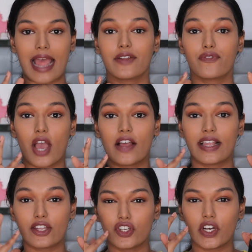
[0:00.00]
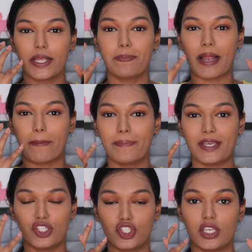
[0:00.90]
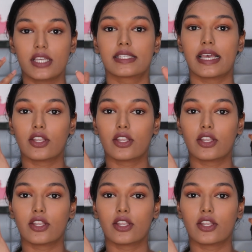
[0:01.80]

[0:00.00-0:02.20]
And if you have like really plumpy cheeks,